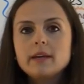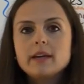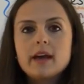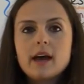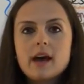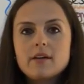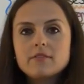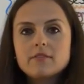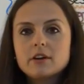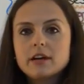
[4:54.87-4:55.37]

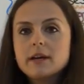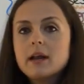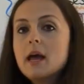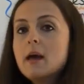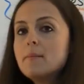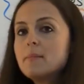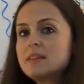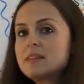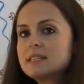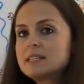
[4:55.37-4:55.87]
covering,
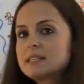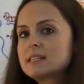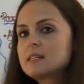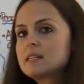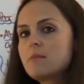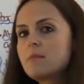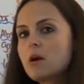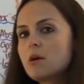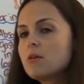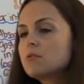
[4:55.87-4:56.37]
but this is the
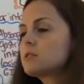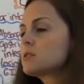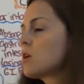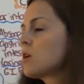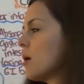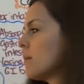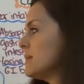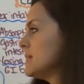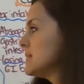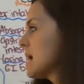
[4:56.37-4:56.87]
most
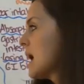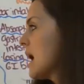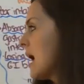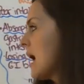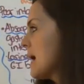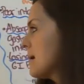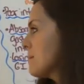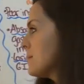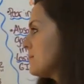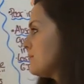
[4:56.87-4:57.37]
common type.